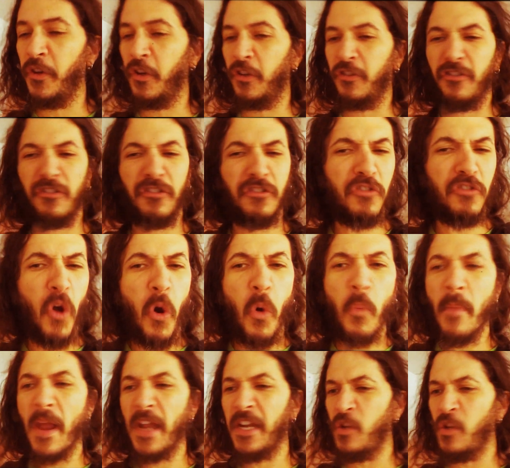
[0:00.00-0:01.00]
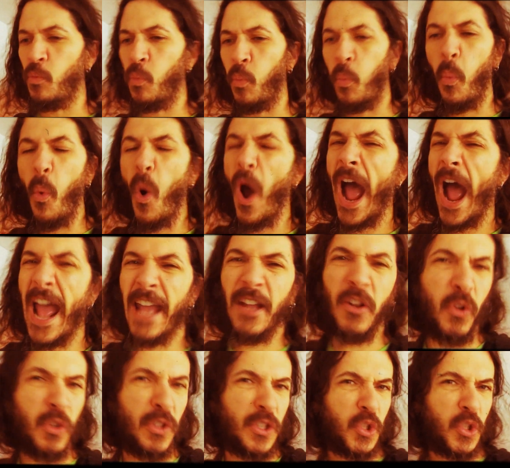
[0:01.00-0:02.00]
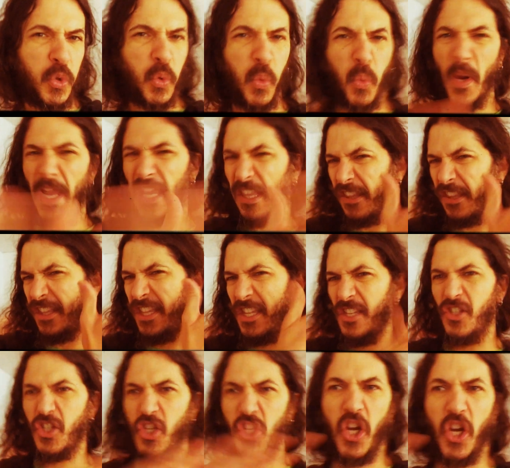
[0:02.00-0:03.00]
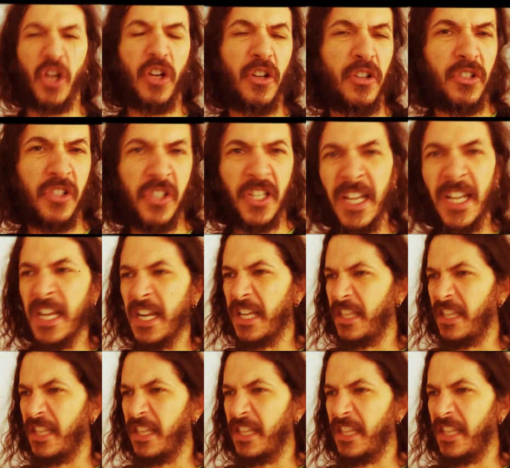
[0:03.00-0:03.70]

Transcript: There are so many wild twists and turns